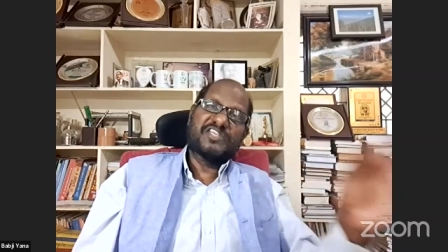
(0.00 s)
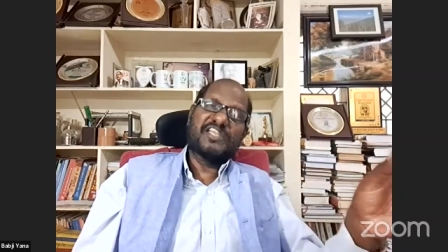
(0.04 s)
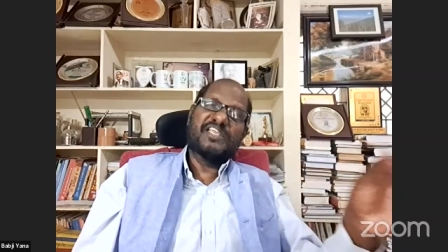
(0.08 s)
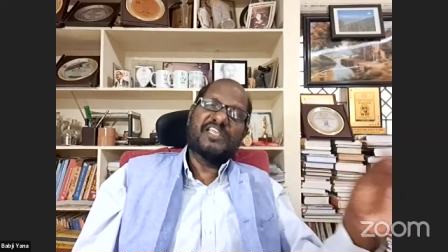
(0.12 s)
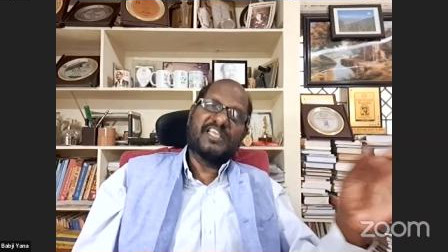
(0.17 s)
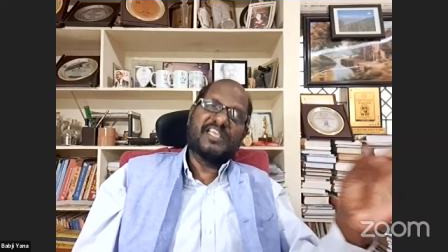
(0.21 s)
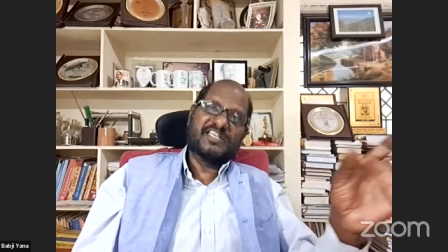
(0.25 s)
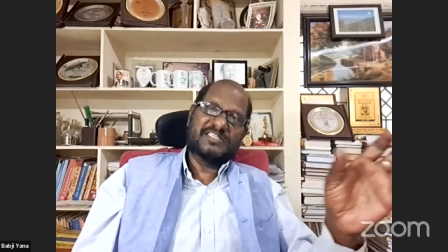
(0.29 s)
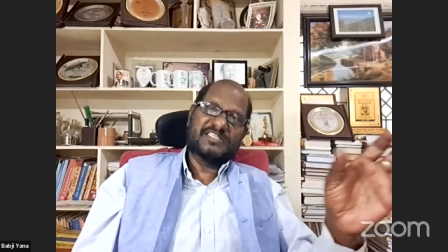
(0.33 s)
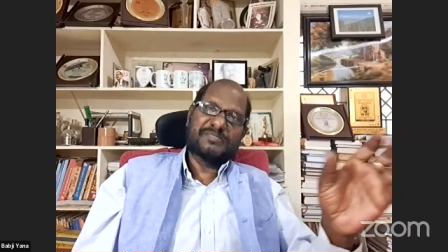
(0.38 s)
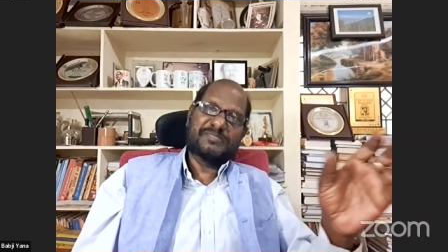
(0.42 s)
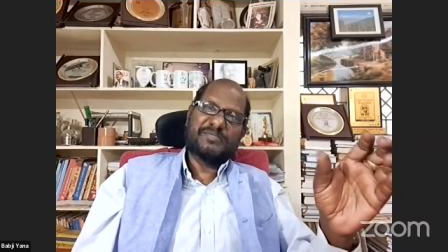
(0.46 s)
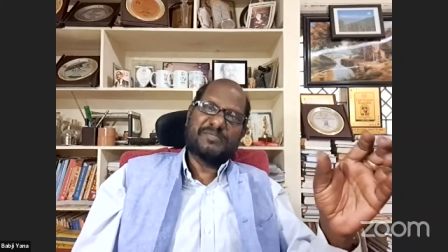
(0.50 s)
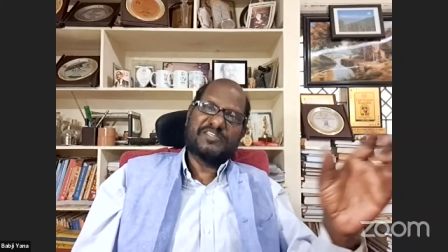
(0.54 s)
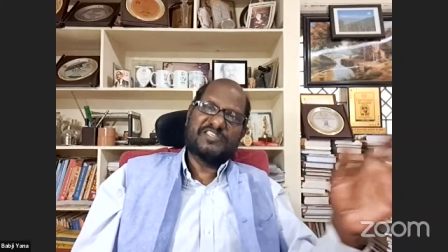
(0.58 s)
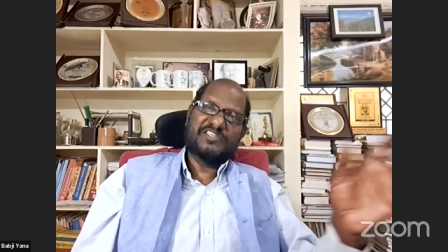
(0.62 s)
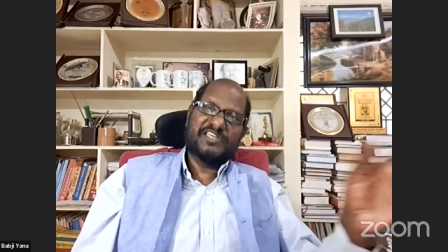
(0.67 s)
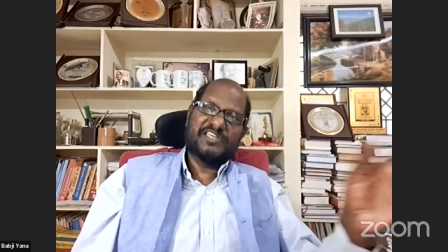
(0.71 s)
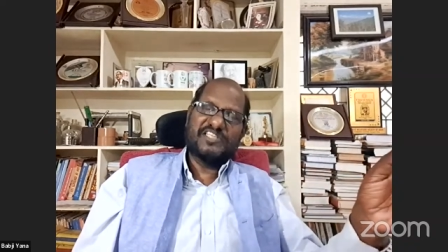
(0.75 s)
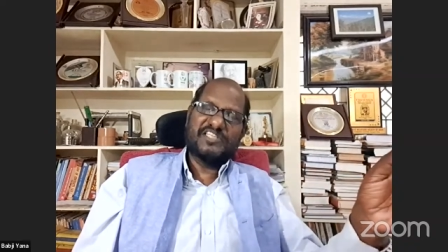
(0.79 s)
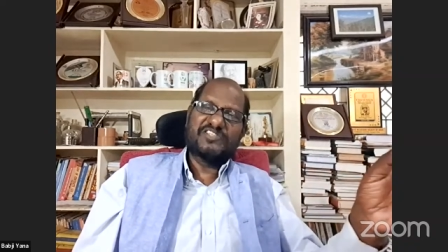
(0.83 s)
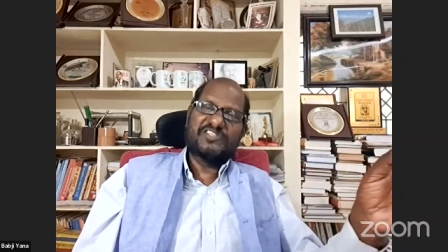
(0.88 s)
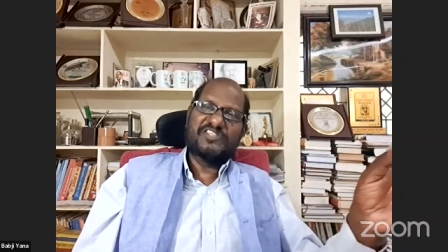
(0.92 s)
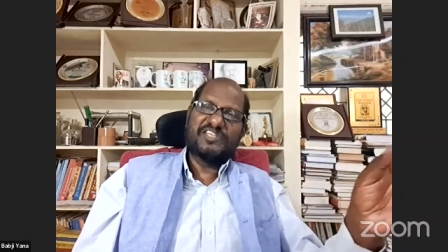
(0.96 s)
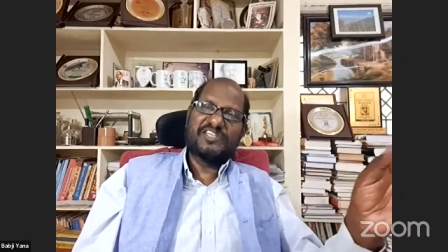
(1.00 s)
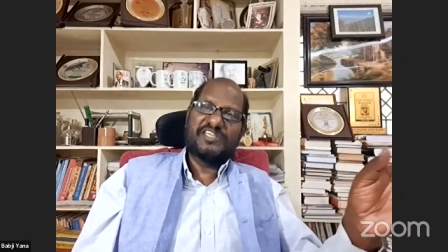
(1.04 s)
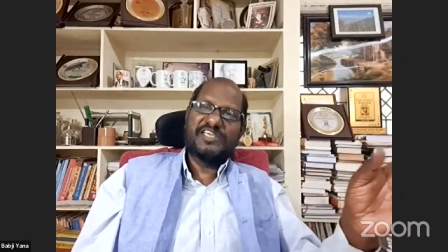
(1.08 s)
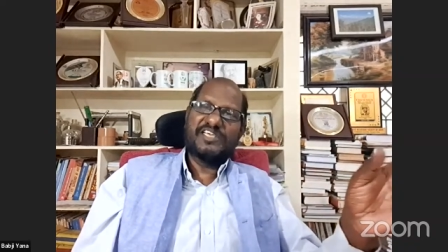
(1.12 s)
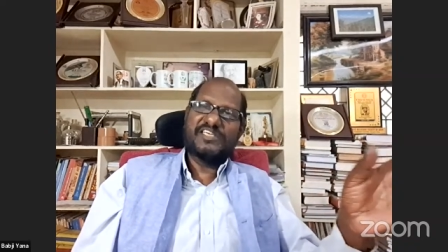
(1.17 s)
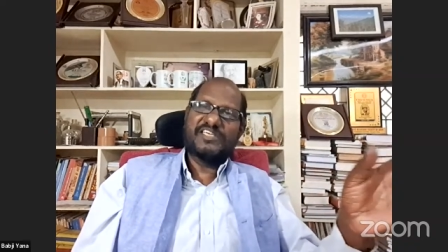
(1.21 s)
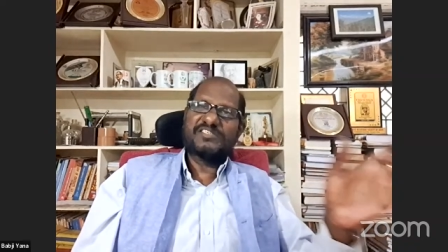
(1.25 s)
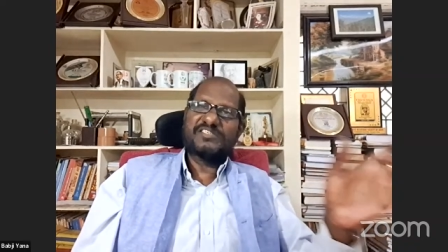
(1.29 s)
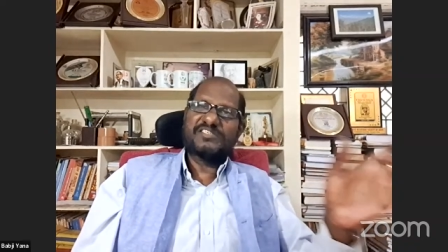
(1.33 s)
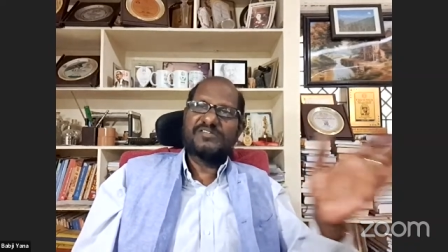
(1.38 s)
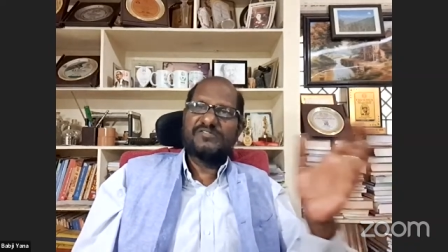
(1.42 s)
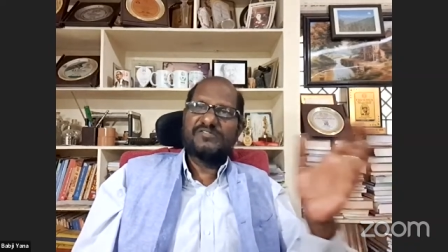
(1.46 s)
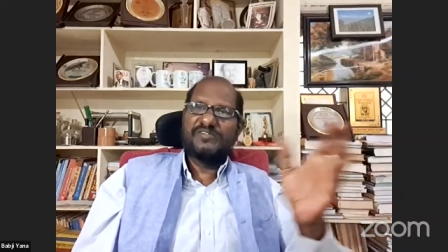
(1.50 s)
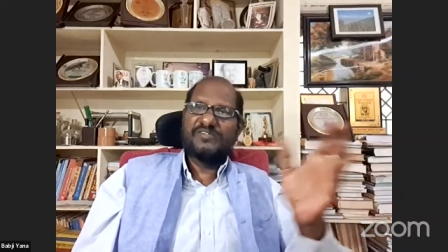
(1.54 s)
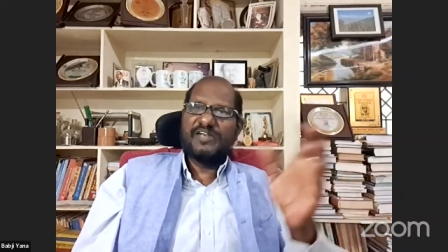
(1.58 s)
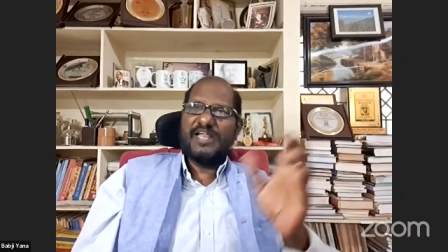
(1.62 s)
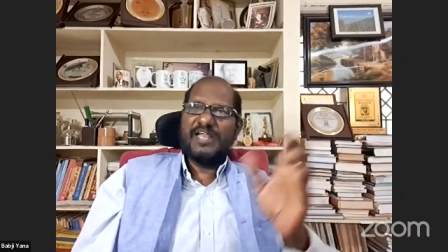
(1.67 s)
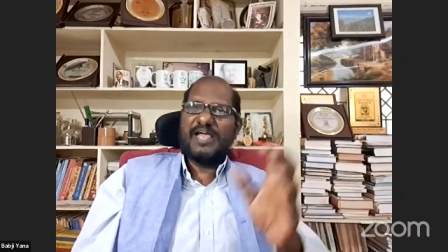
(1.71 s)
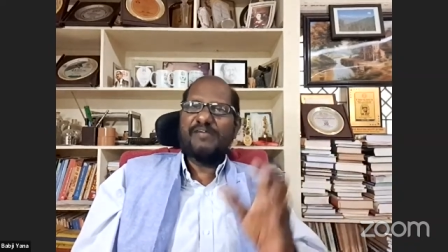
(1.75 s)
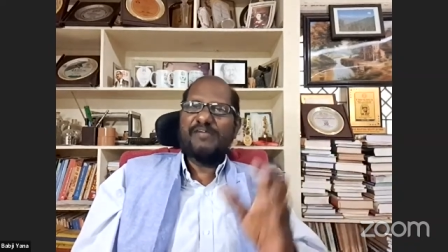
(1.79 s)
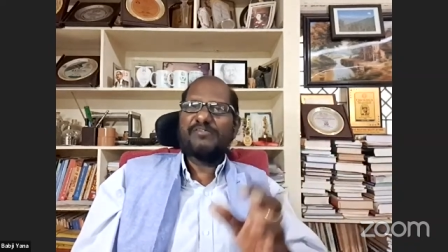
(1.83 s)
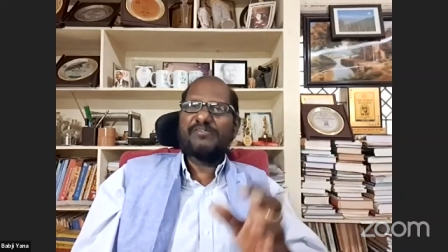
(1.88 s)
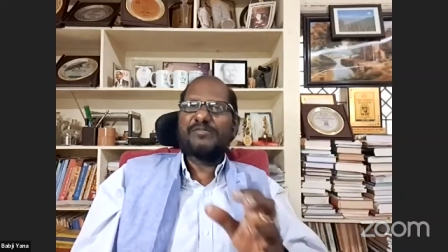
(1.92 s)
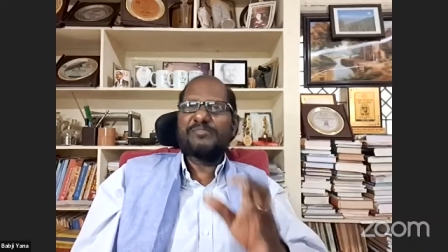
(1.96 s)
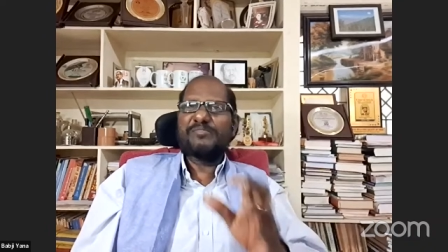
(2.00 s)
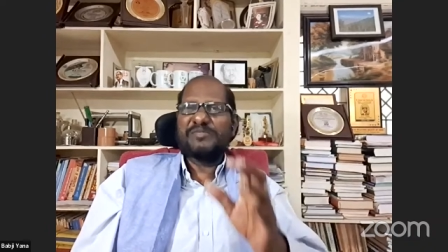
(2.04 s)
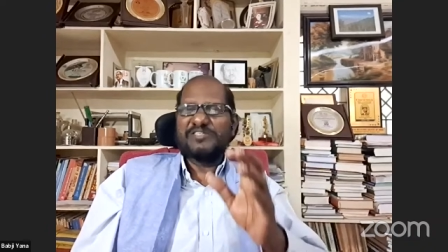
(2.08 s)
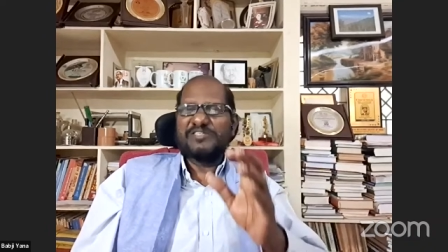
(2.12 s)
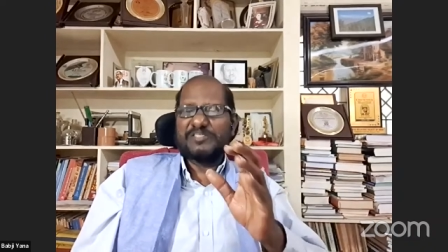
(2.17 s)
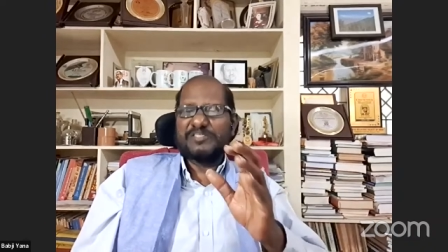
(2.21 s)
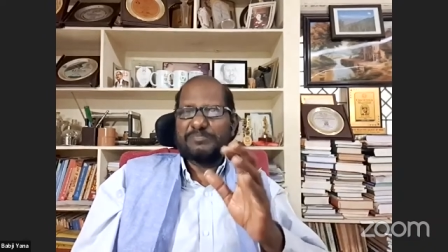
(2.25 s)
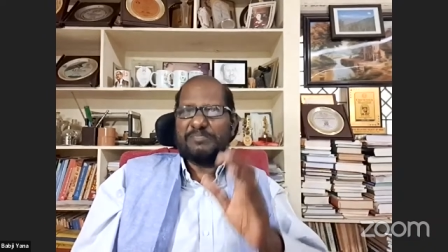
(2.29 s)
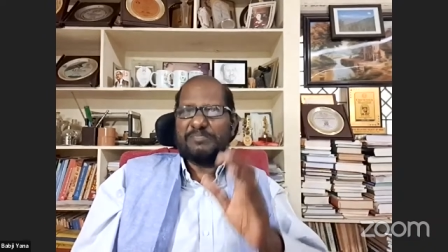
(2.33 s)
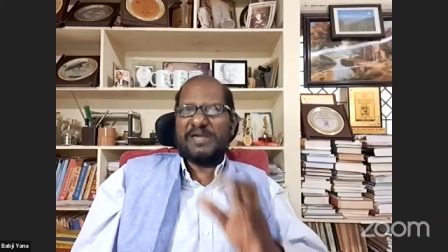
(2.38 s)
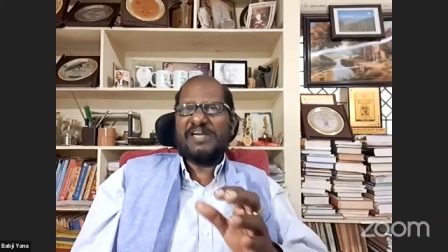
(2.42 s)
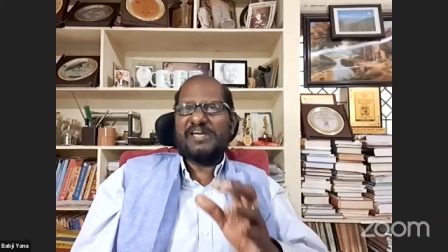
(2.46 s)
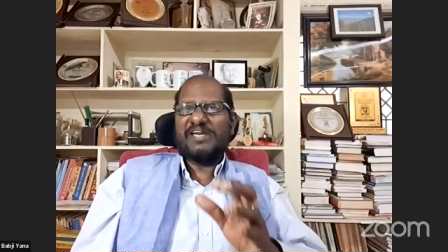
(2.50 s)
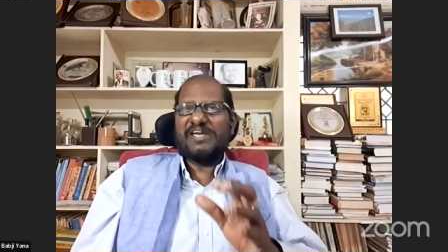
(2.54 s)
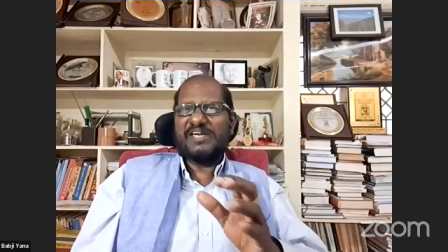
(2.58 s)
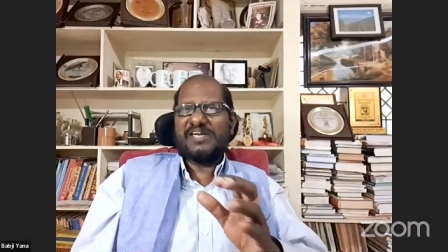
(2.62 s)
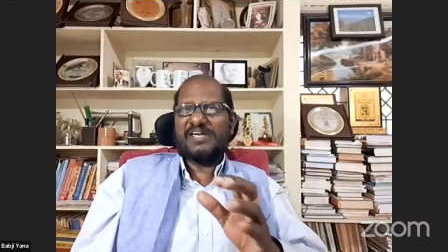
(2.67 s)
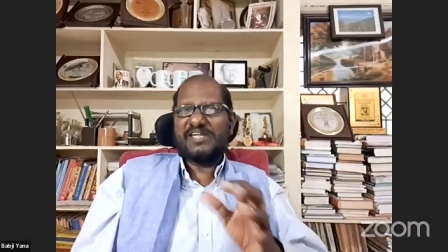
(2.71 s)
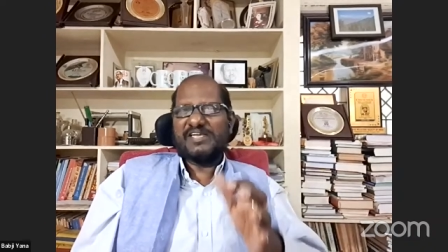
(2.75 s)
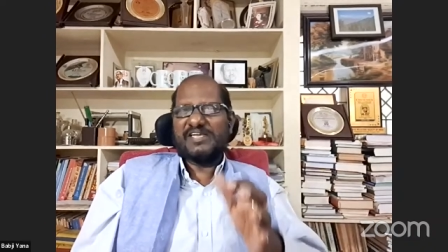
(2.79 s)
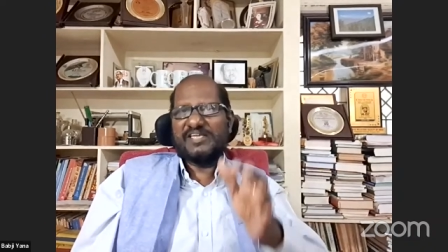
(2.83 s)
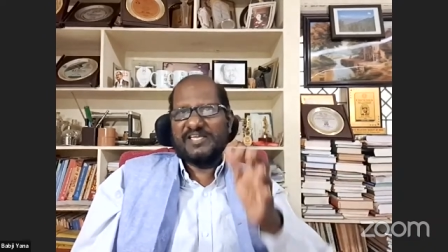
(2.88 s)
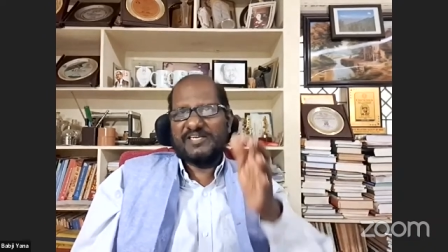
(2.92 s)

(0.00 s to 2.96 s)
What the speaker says: preceding 3 years will have to be spent